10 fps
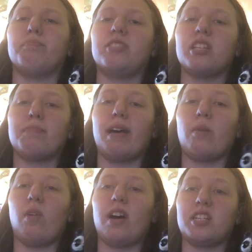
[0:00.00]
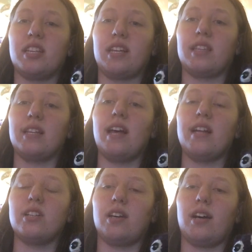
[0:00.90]
just by watching the
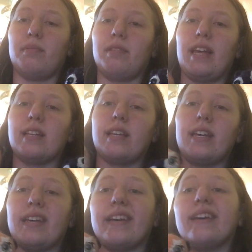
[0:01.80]
Nut Job lately.